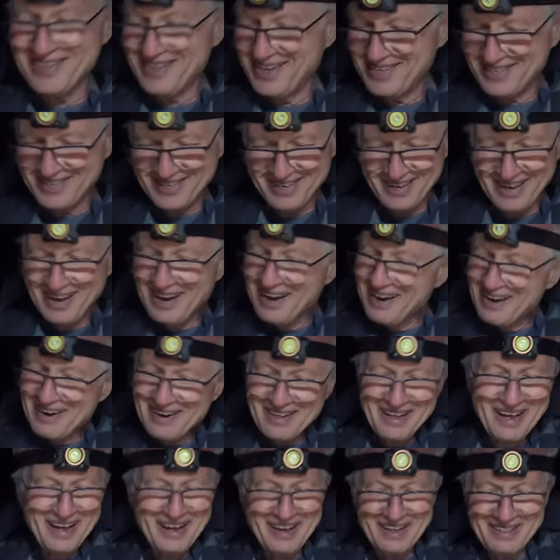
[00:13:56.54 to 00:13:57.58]

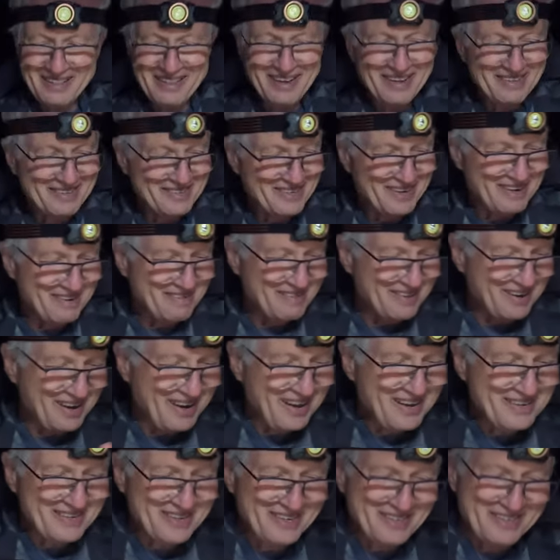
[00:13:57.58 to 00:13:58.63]
that's
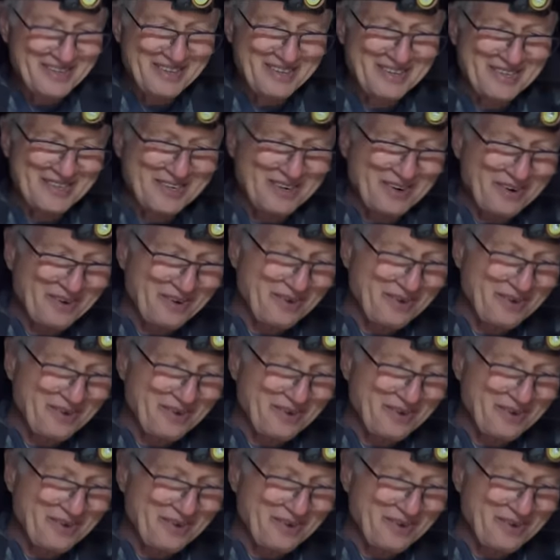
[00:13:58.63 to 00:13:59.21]
outrageous, it's so